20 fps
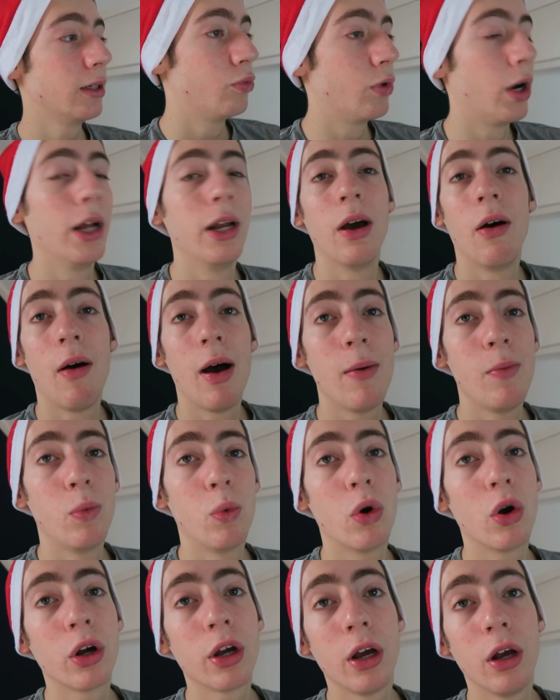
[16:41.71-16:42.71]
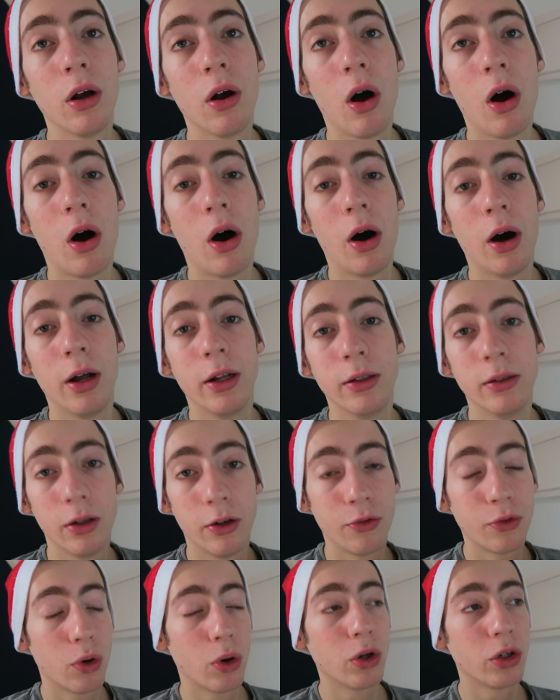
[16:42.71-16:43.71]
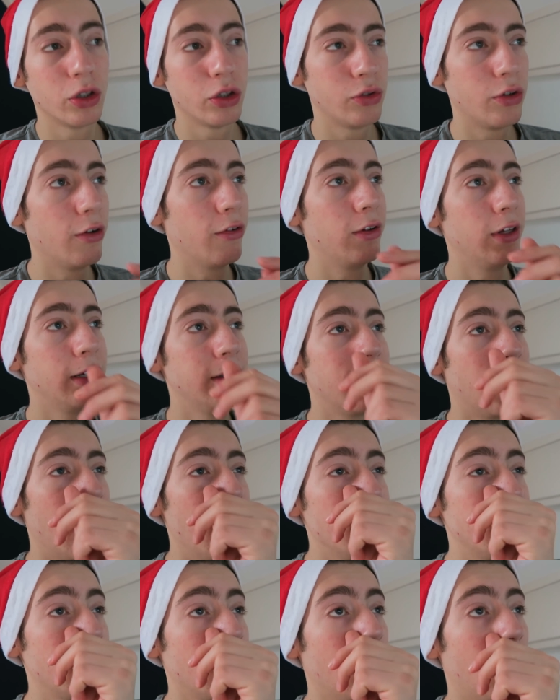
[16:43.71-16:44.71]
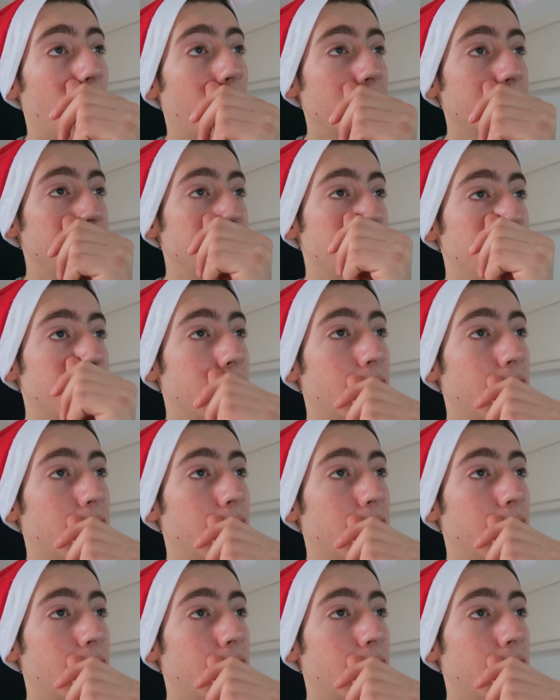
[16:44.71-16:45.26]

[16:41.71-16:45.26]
Right now I'm working on, of course, TravelingTice a lot,